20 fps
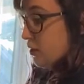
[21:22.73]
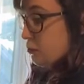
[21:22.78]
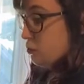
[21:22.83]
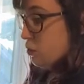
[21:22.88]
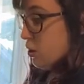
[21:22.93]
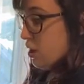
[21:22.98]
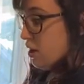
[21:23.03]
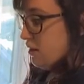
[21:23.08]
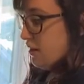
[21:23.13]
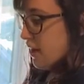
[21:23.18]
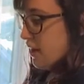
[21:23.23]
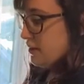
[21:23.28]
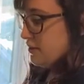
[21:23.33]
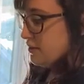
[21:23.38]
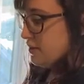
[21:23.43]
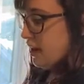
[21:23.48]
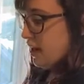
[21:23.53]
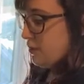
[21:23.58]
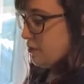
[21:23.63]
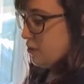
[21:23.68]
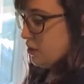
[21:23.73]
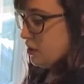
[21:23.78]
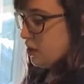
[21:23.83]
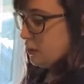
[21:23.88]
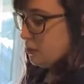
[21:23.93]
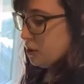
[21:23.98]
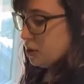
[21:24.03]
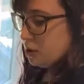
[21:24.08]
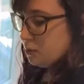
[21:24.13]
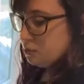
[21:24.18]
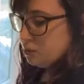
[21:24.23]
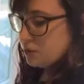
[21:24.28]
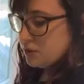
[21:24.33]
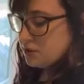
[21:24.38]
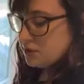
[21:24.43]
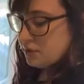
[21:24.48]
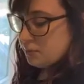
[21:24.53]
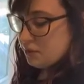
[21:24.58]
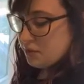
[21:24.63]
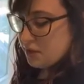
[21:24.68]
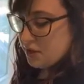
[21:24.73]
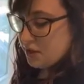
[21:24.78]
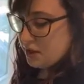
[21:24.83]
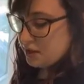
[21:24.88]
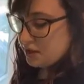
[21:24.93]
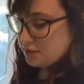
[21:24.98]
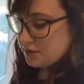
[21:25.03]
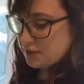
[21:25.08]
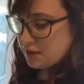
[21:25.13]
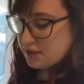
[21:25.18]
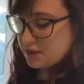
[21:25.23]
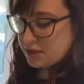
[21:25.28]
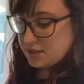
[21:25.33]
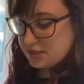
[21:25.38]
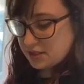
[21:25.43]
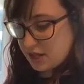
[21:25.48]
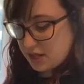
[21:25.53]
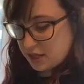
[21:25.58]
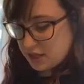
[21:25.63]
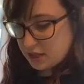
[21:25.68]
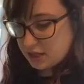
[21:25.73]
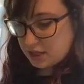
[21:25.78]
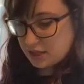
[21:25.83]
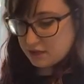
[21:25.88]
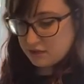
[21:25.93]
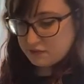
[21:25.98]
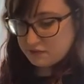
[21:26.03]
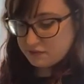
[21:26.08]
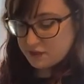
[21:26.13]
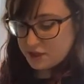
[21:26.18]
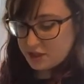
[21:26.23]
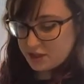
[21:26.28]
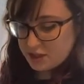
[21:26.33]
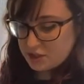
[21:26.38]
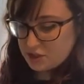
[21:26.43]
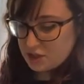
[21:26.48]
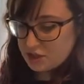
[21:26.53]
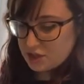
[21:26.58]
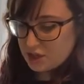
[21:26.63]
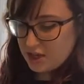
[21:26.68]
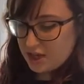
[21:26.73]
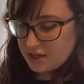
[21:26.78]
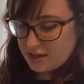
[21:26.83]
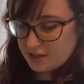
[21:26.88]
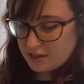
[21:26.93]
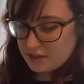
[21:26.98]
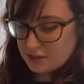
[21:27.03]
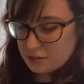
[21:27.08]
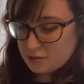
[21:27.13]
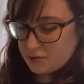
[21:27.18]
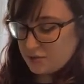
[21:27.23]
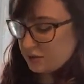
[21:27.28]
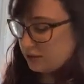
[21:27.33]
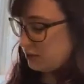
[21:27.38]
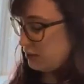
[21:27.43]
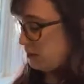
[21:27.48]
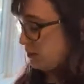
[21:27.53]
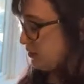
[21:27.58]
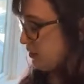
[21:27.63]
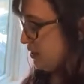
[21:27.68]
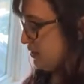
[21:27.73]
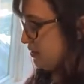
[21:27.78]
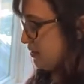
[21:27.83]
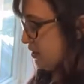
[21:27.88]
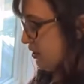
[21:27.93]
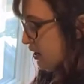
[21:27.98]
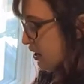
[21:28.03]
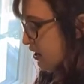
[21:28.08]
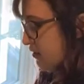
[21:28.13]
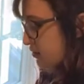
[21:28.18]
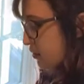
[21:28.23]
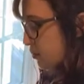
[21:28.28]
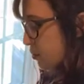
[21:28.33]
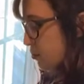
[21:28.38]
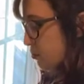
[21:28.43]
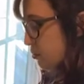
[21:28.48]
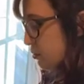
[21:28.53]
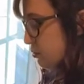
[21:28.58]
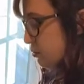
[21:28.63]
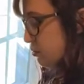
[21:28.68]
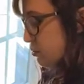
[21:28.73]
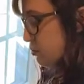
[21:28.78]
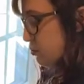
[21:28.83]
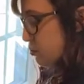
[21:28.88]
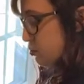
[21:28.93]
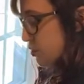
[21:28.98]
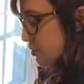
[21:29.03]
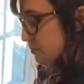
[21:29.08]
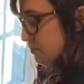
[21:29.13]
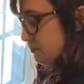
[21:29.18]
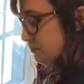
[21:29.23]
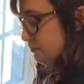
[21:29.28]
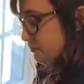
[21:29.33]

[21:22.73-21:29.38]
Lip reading: while that is happening, I'm going to put some things in the sink, in the fridge. I think I used a little less than half. Let me put a little more.